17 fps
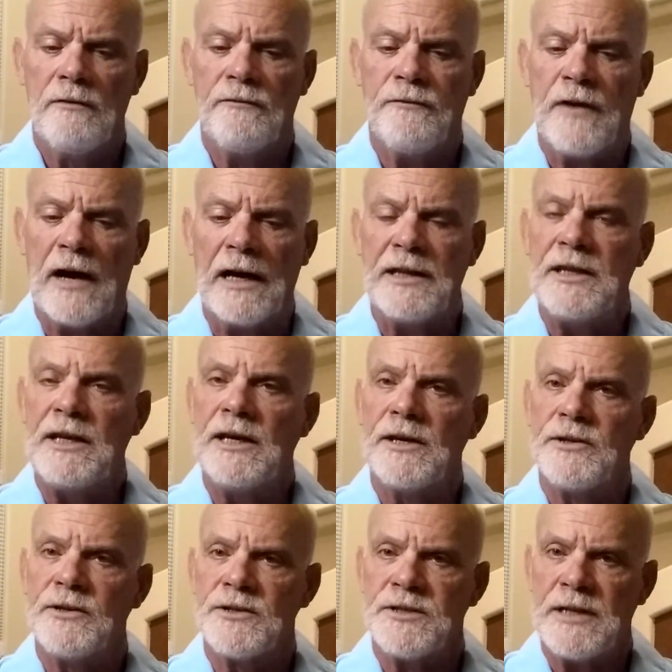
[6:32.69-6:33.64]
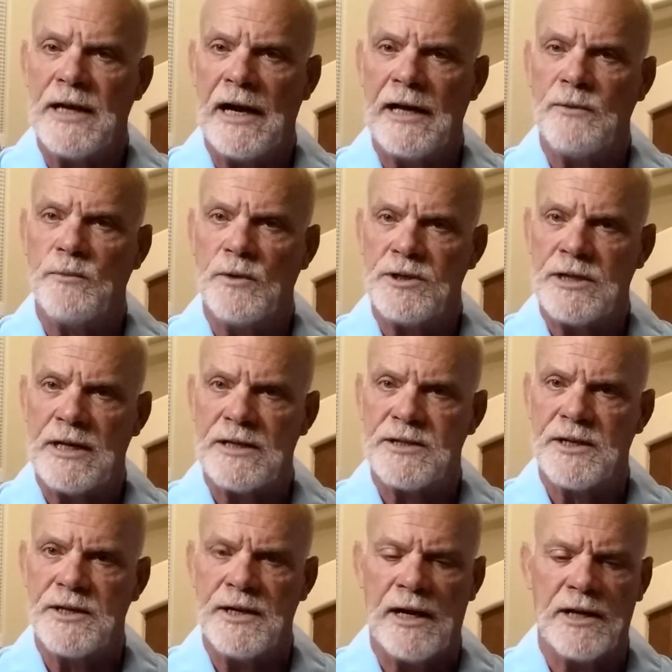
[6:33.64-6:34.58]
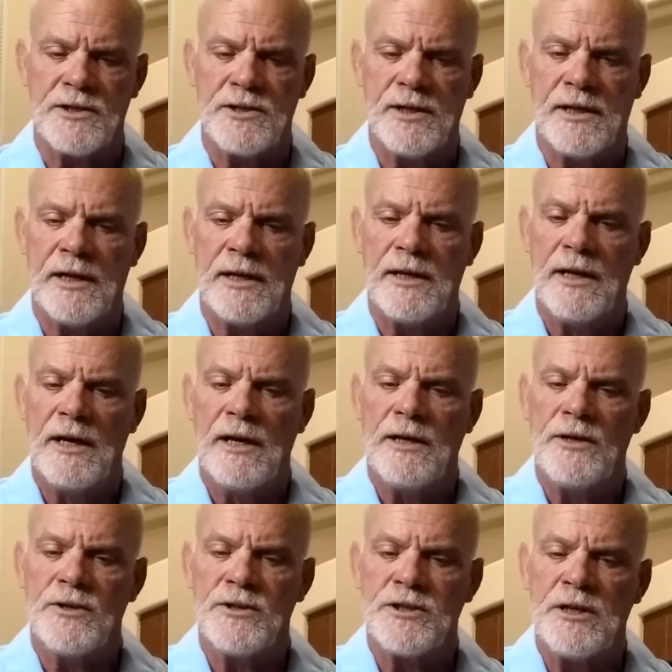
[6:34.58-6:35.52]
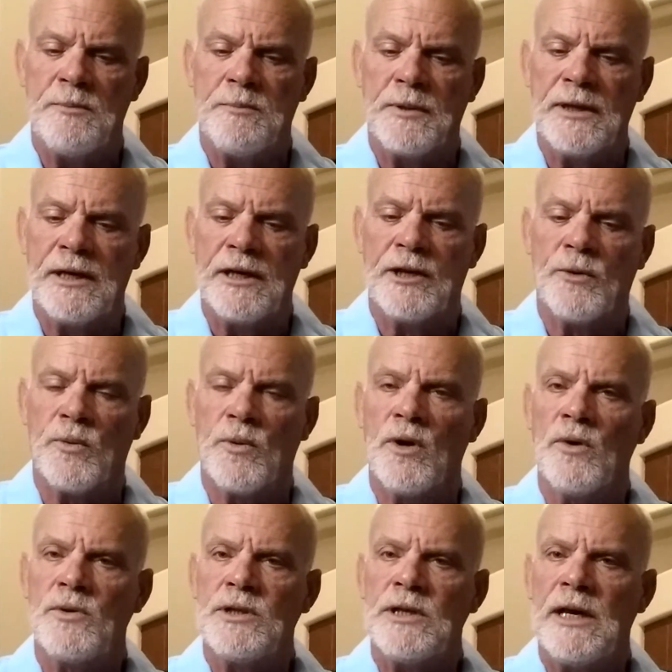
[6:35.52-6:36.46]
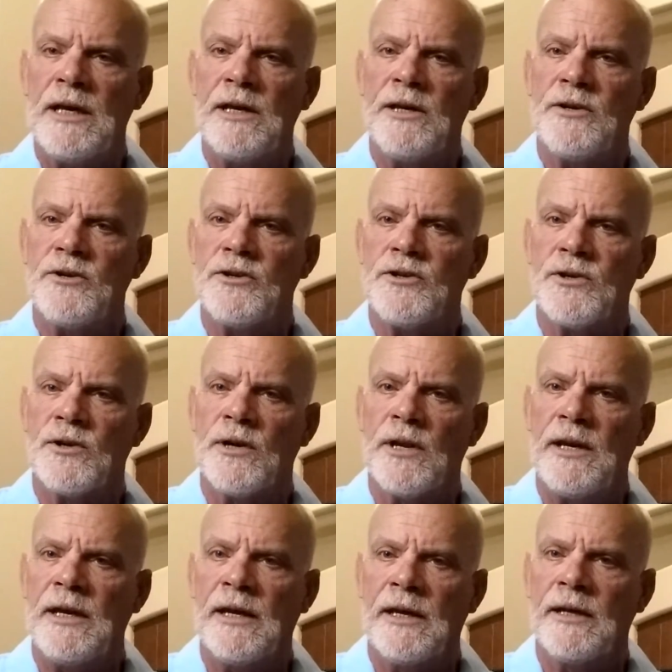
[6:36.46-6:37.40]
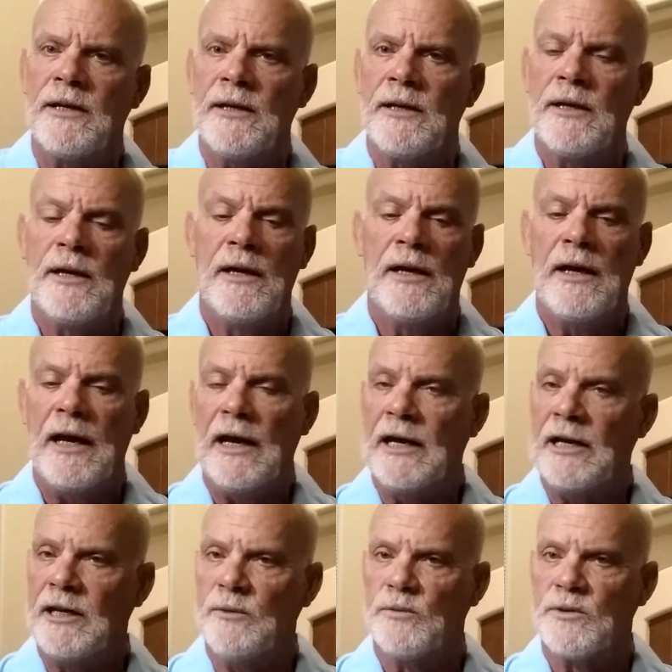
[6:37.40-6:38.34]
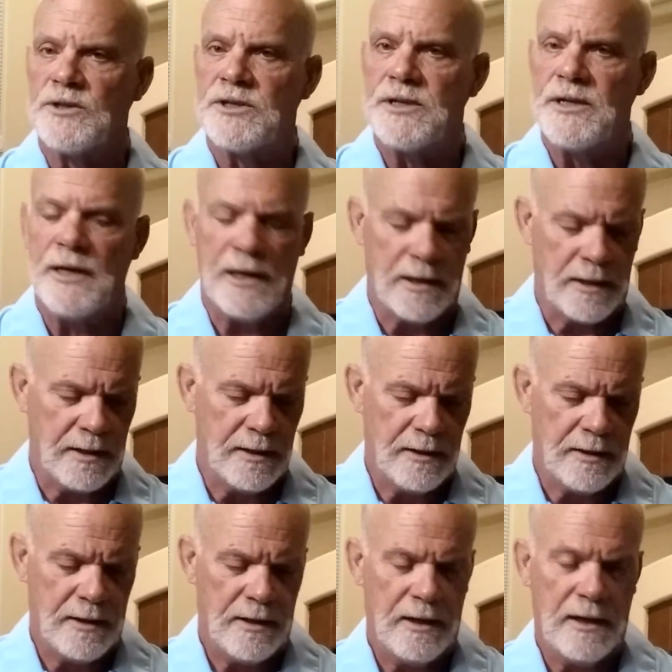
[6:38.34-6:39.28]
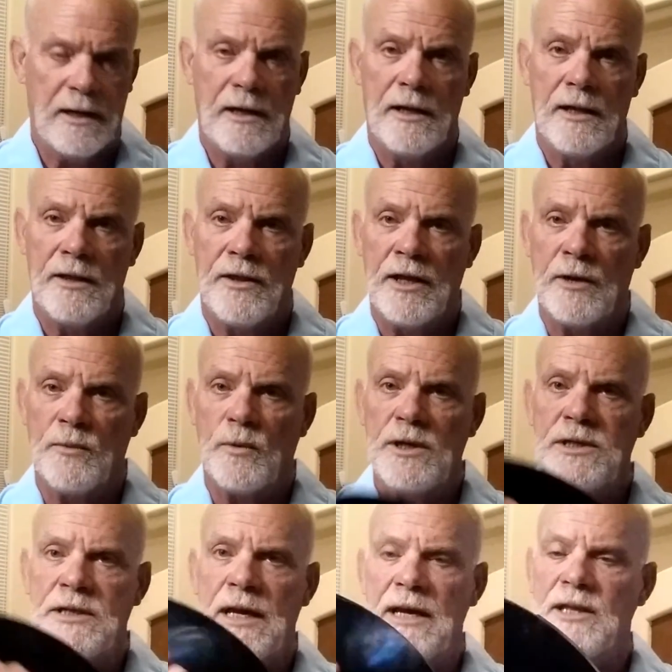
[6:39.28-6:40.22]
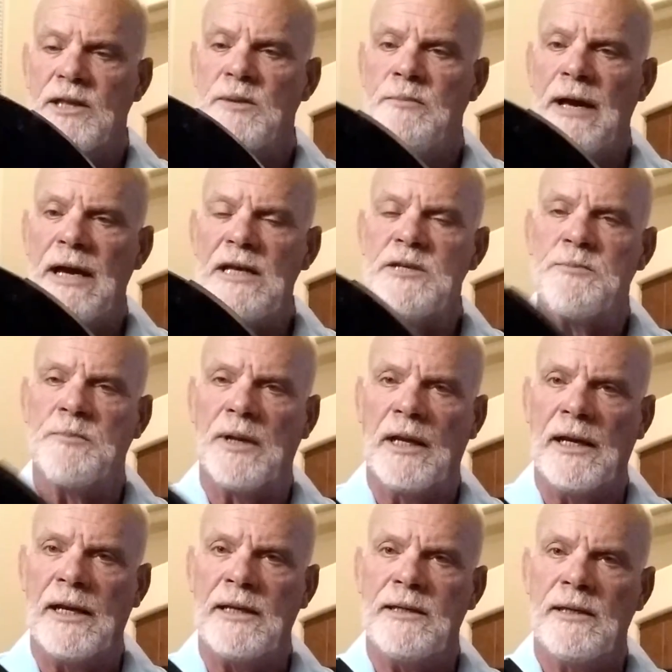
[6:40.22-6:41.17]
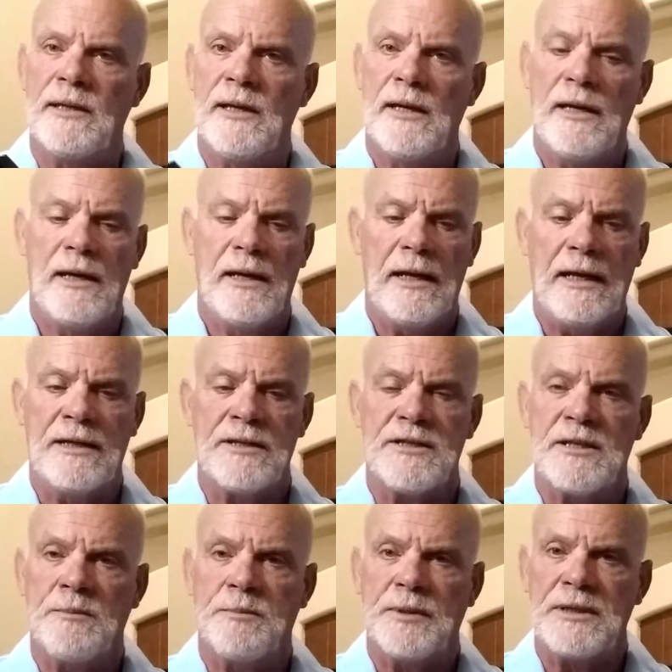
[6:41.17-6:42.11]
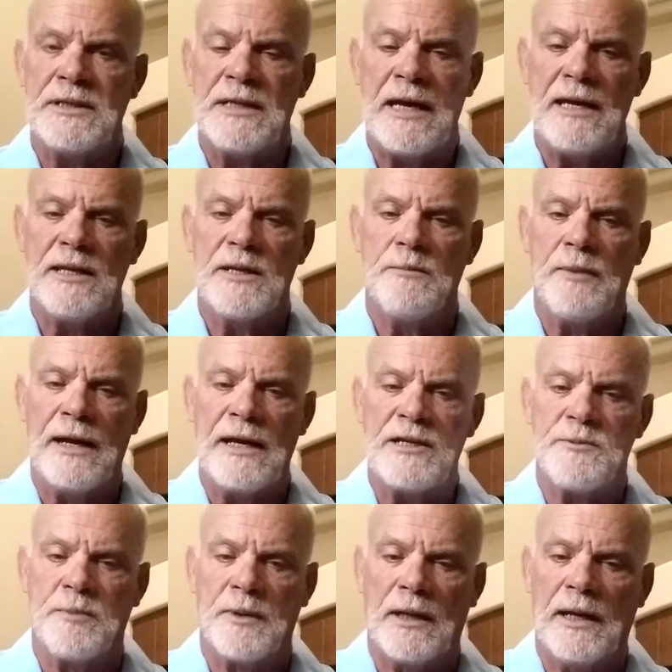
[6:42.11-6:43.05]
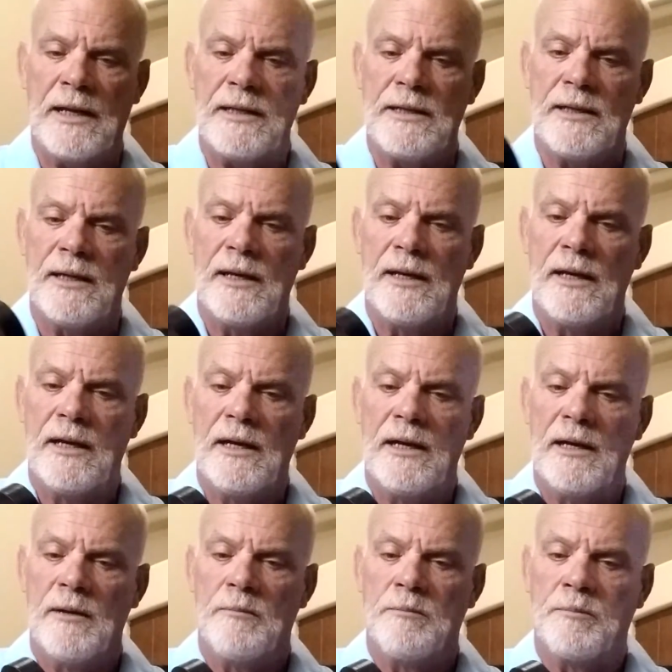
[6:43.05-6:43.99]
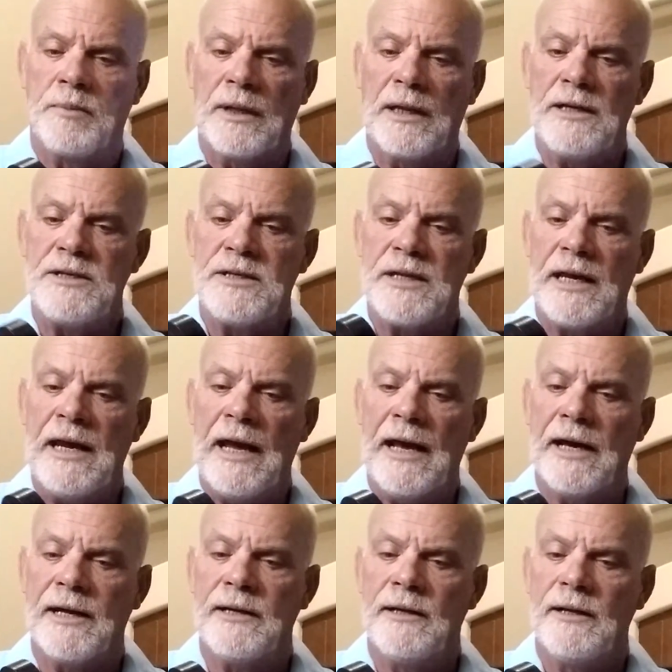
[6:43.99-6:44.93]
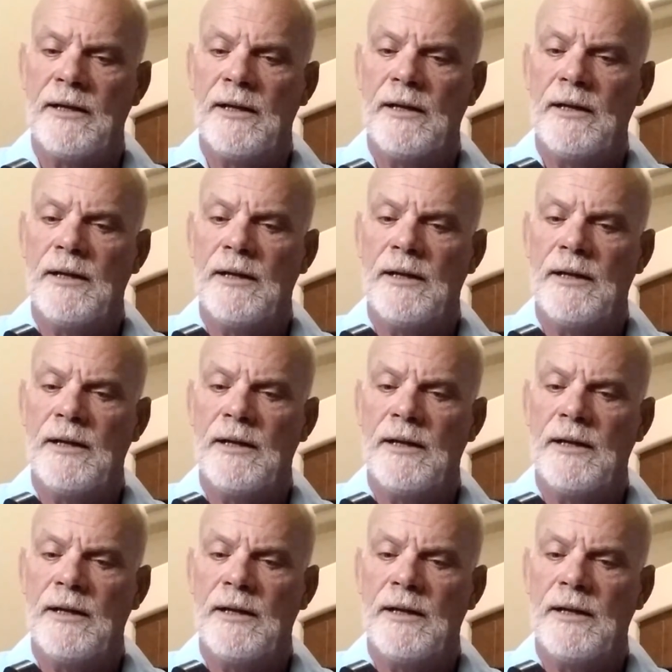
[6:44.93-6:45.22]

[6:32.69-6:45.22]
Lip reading: find the underside which has the notch in it. You're simply going to rotate it and turn it in and it will snug. Then we take the base plate and simply take the base plate, place again